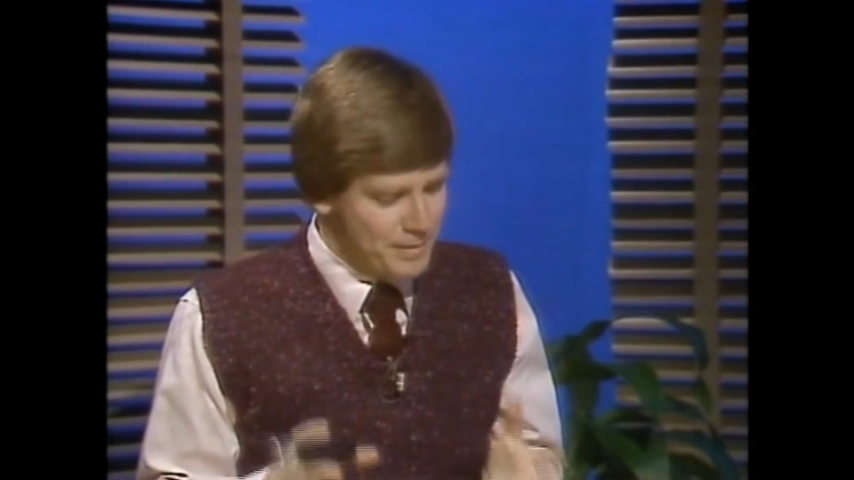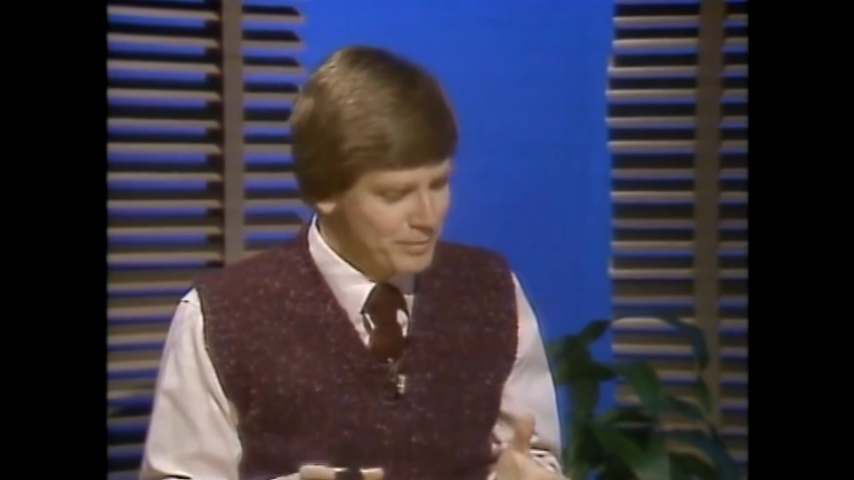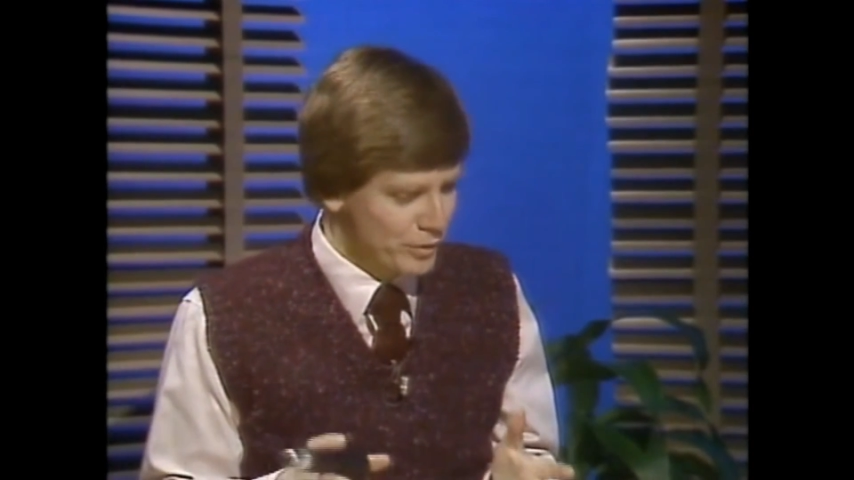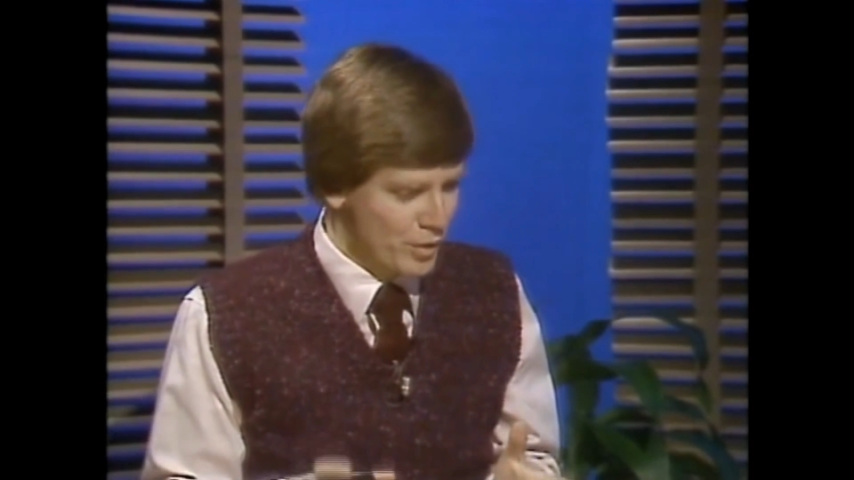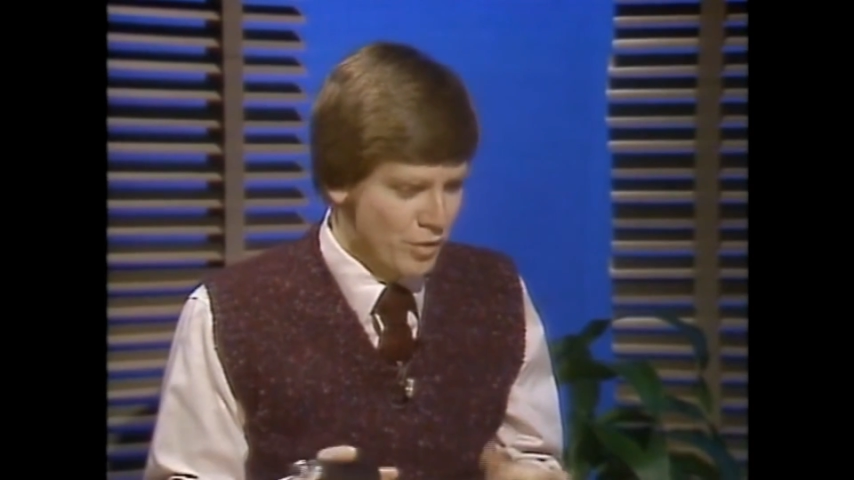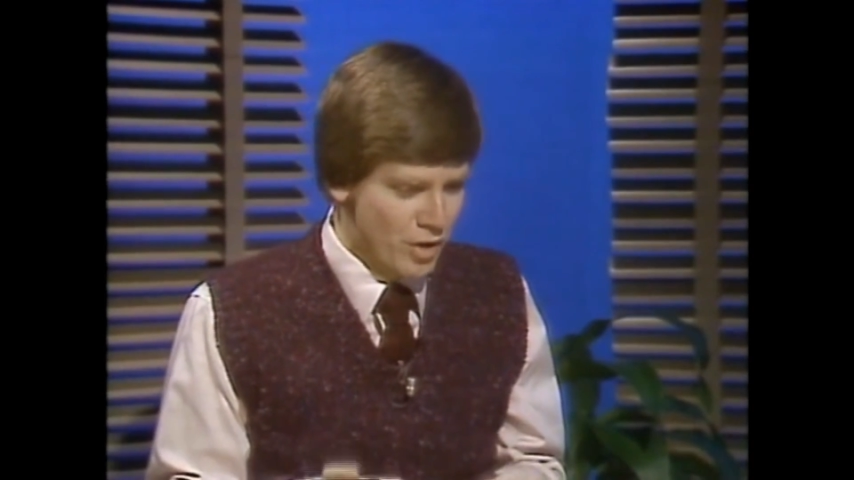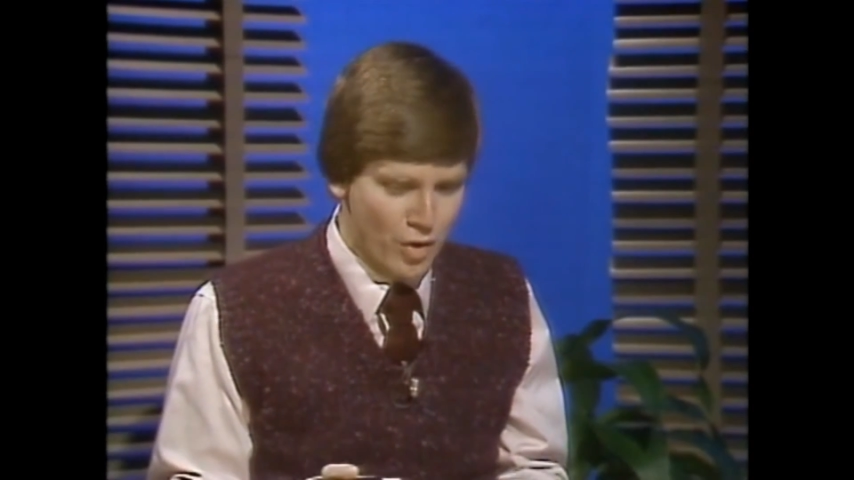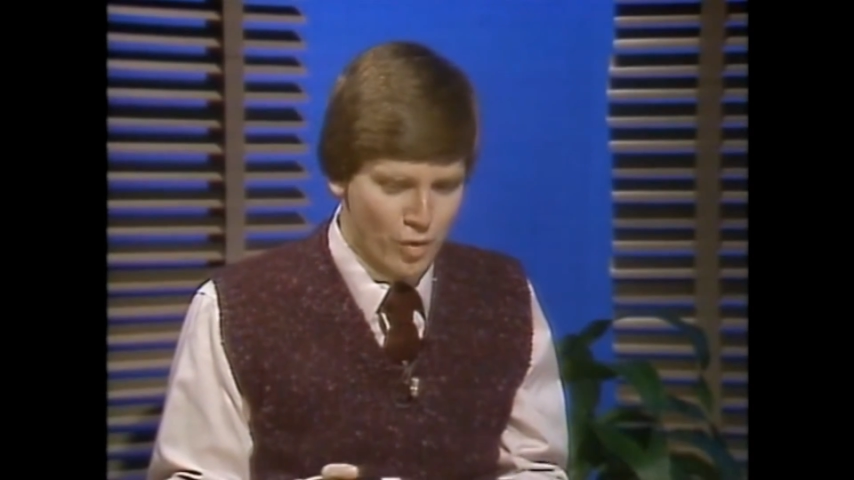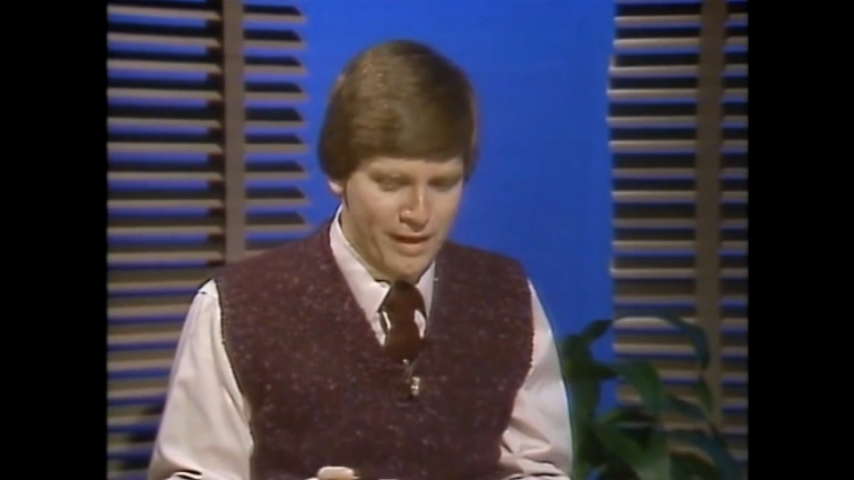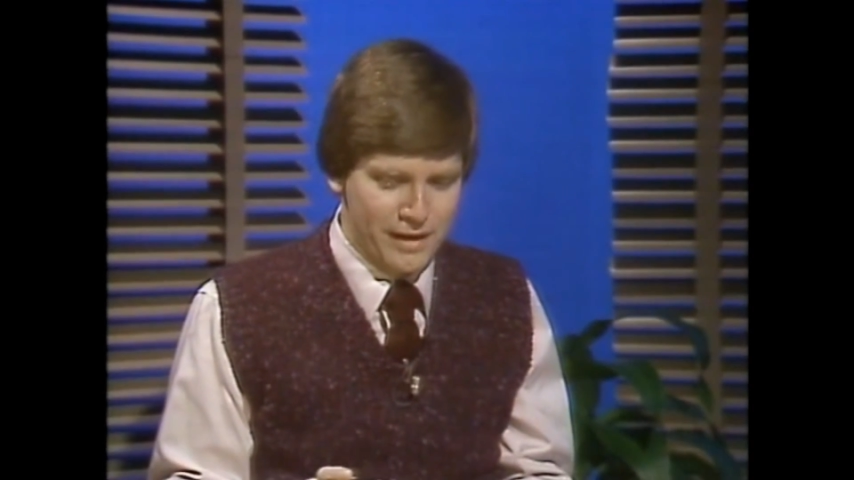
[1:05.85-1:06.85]
of people don't
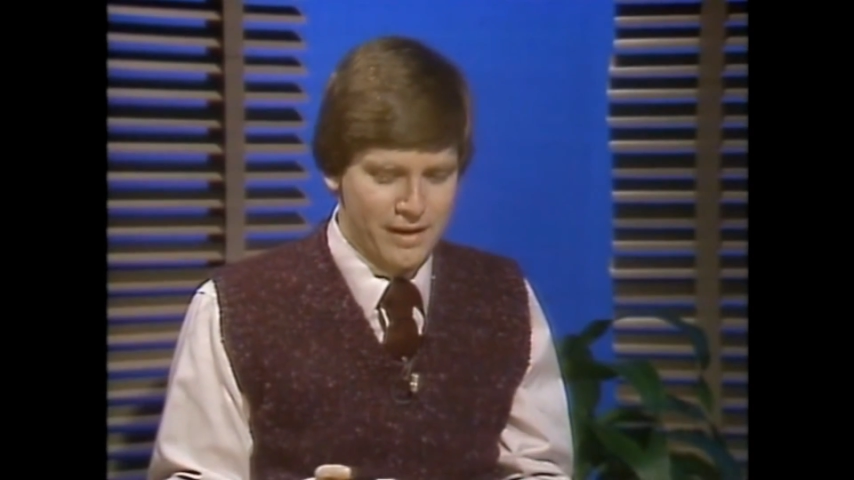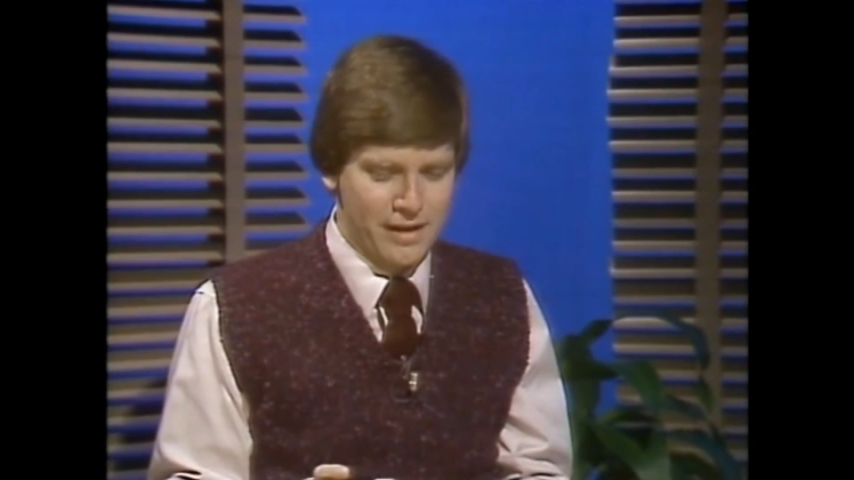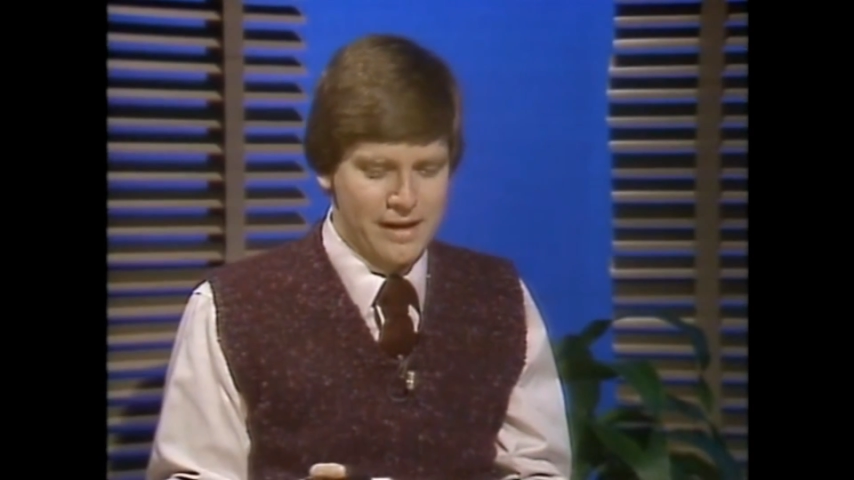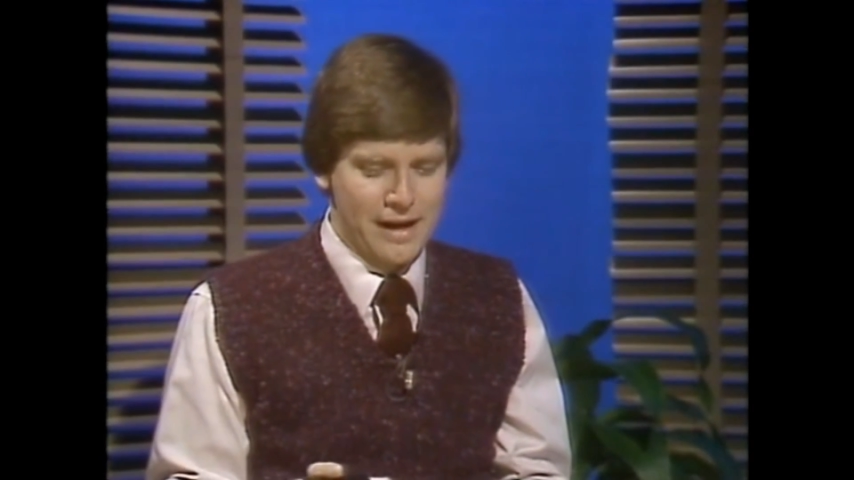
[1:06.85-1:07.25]
know that.